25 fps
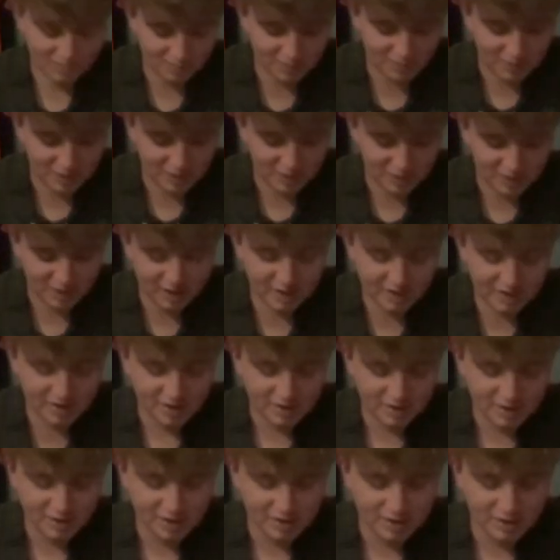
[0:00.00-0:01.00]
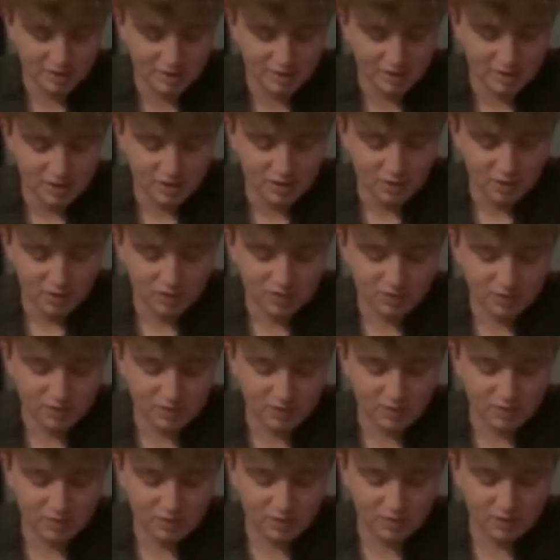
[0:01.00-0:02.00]
But what's
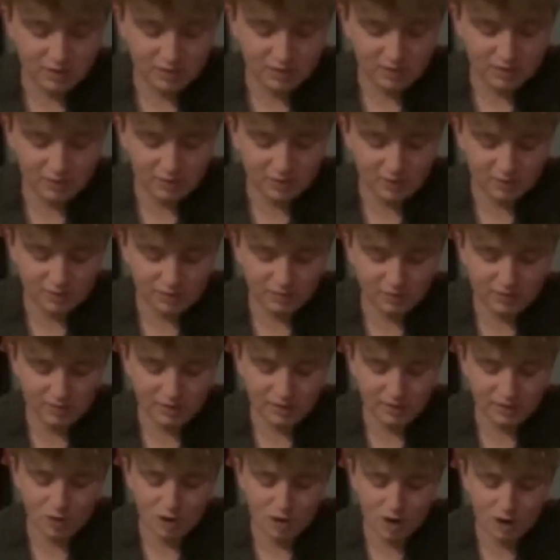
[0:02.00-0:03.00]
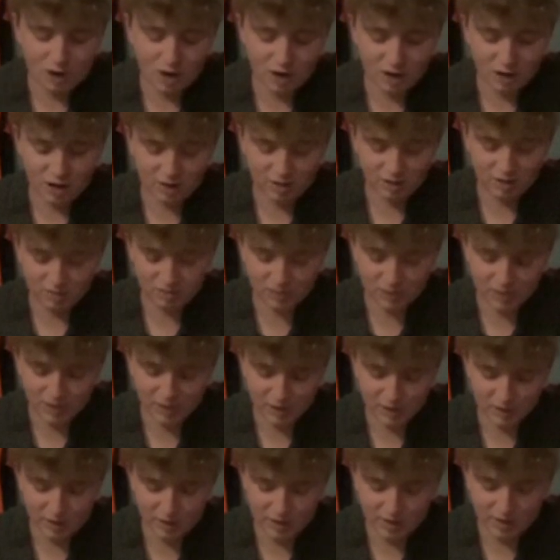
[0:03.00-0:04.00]
that feeling from being a walk on to
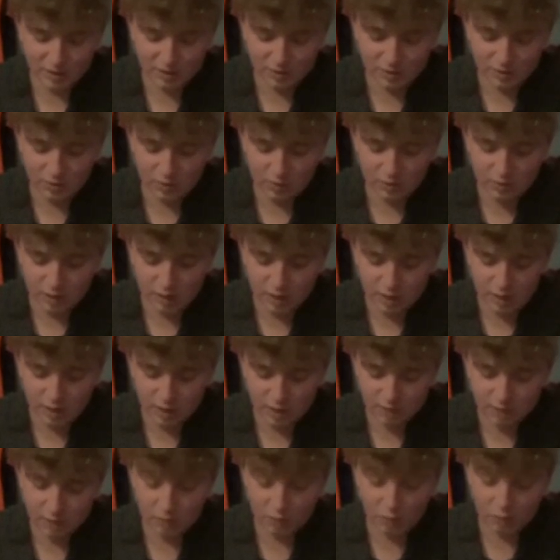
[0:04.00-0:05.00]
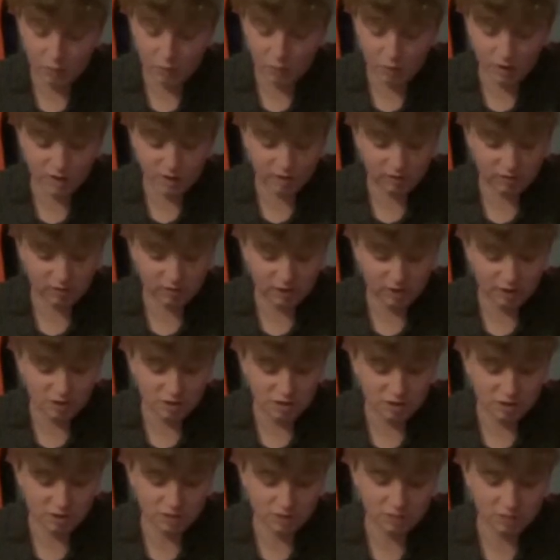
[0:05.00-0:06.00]
being awarded a
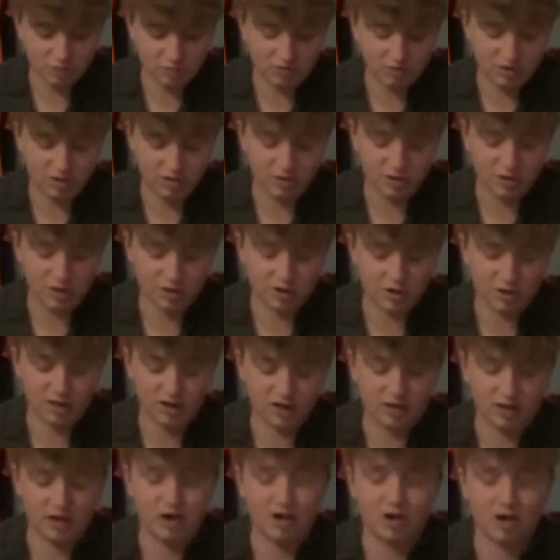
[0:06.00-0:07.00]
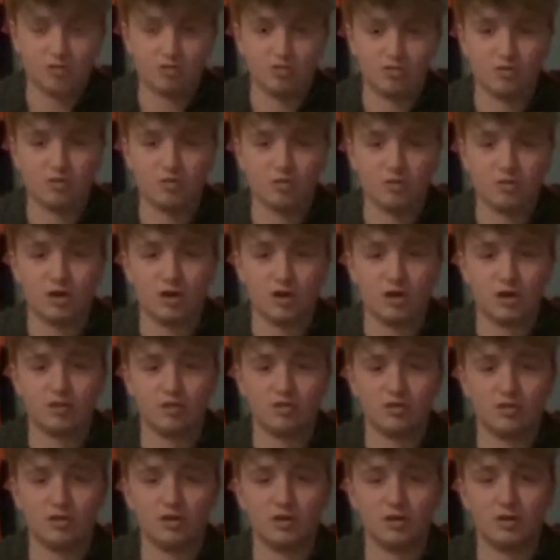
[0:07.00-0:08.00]
scholarship your senior year, and then also starting on
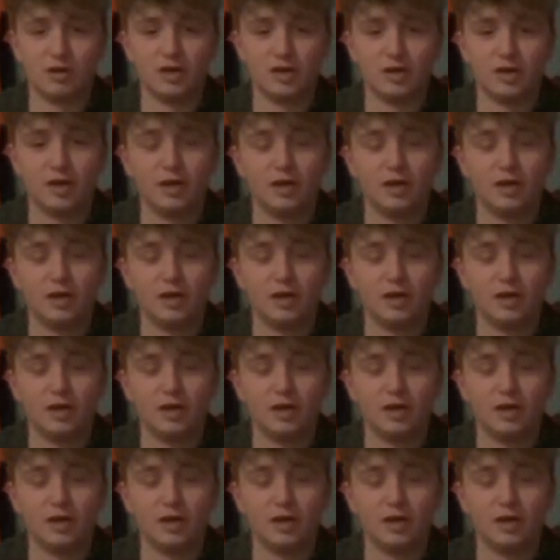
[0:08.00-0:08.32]
senior night?